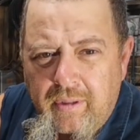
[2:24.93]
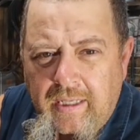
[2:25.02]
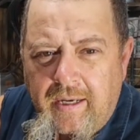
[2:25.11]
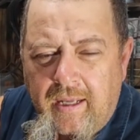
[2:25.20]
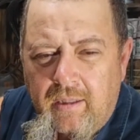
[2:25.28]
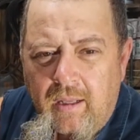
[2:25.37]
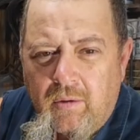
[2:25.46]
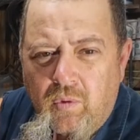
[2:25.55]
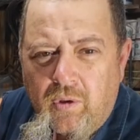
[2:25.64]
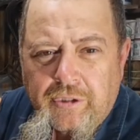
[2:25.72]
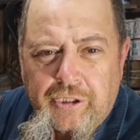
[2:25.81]
they take a lot
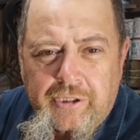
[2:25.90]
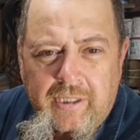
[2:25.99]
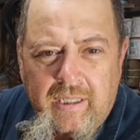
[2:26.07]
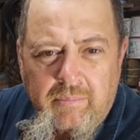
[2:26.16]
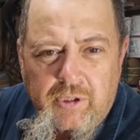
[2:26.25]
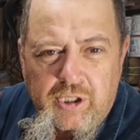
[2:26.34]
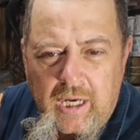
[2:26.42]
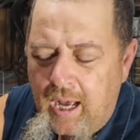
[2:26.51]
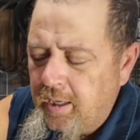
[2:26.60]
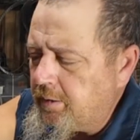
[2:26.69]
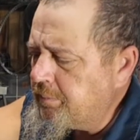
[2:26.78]
of work just to get them to
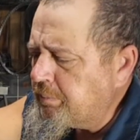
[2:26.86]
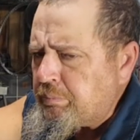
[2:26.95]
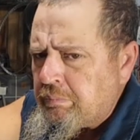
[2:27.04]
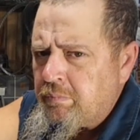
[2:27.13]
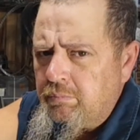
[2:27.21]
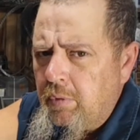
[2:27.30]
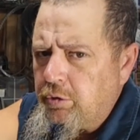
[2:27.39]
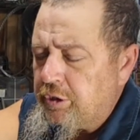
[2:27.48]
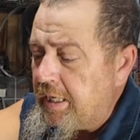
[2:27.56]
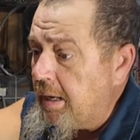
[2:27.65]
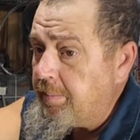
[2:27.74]
stock.
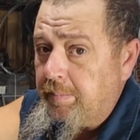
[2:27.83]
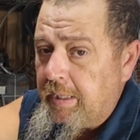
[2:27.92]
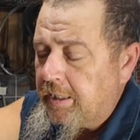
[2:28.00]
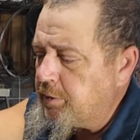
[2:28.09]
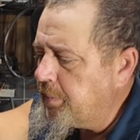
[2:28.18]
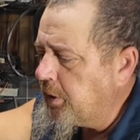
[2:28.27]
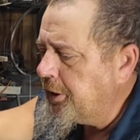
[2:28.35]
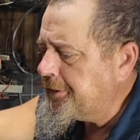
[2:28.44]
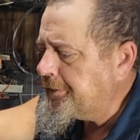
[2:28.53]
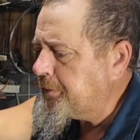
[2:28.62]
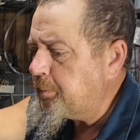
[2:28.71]
Most time in my
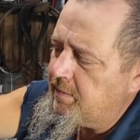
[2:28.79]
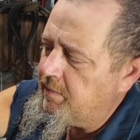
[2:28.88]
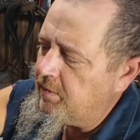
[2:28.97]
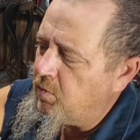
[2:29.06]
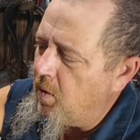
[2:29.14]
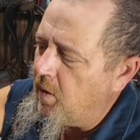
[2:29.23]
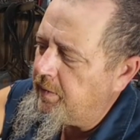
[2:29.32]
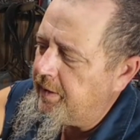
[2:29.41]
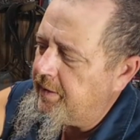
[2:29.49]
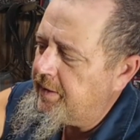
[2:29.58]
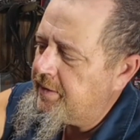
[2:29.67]
experience, the
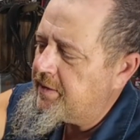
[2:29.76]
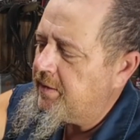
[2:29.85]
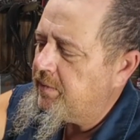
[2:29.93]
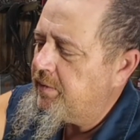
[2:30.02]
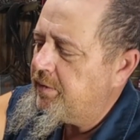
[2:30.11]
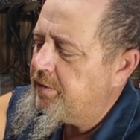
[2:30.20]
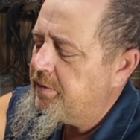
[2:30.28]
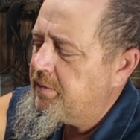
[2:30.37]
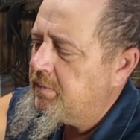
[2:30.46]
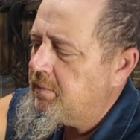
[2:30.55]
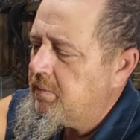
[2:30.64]
quality of these cylinders,
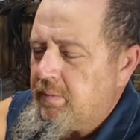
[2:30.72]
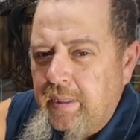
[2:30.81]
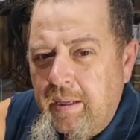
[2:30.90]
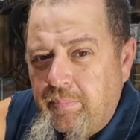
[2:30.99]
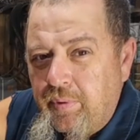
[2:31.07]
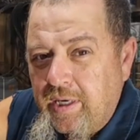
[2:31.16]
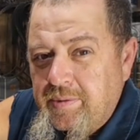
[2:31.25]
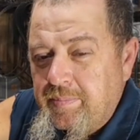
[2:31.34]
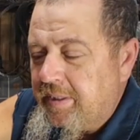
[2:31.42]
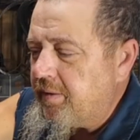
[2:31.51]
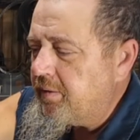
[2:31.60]
they
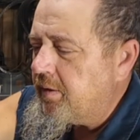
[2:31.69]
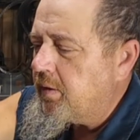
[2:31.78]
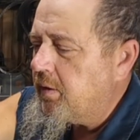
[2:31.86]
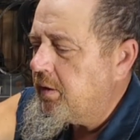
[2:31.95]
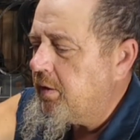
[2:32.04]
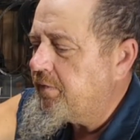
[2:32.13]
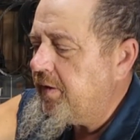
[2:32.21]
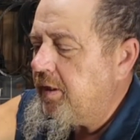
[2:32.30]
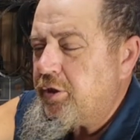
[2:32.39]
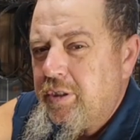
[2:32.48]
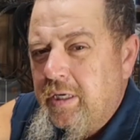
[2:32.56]
impress me. They're
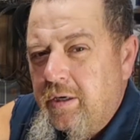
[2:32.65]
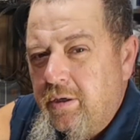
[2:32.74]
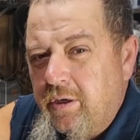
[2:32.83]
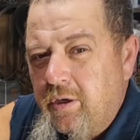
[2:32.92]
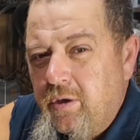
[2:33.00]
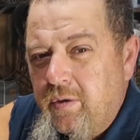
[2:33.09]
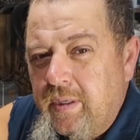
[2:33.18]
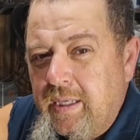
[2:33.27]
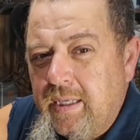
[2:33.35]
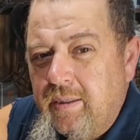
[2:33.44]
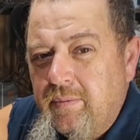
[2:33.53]
finished
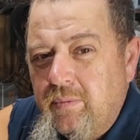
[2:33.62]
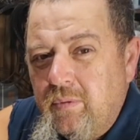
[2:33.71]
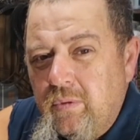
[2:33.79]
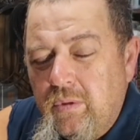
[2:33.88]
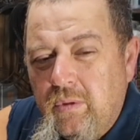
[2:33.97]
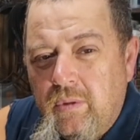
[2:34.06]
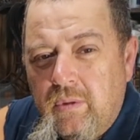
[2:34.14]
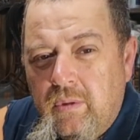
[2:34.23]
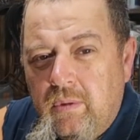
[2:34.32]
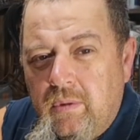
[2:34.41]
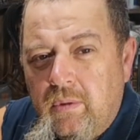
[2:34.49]
nice.
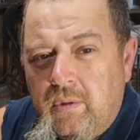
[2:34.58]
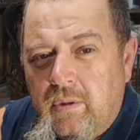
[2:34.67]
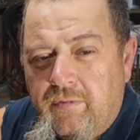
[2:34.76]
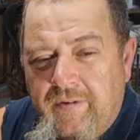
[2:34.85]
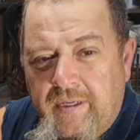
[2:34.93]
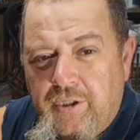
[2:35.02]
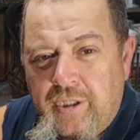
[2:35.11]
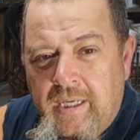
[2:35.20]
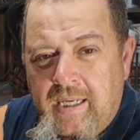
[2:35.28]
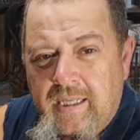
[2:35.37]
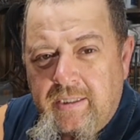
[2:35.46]

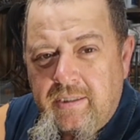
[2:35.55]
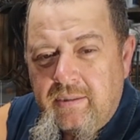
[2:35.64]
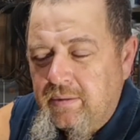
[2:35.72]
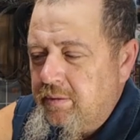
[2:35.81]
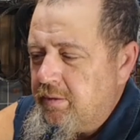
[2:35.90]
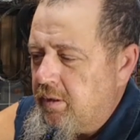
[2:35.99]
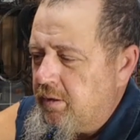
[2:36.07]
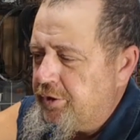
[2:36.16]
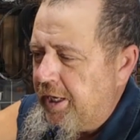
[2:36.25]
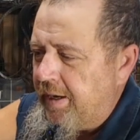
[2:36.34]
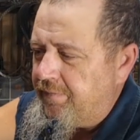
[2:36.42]
They're
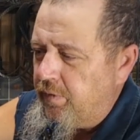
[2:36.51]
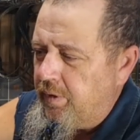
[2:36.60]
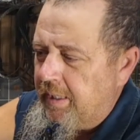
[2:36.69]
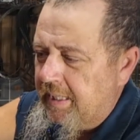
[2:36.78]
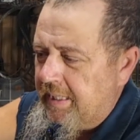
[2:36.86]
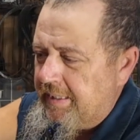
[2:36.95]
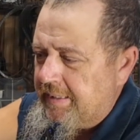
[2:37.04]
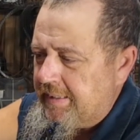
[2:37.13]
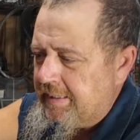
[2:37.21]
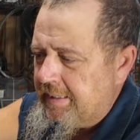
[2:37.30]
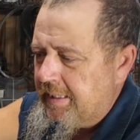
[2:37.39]
chamfered
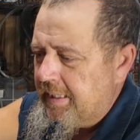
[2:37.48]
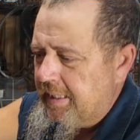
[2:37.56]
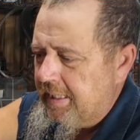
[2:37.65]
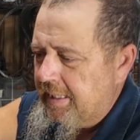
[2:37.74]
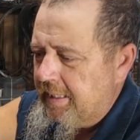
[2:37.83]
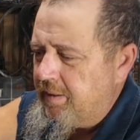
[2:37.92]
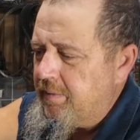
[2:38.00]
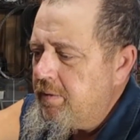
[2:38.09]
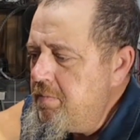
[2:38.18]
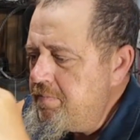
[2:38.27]
nice.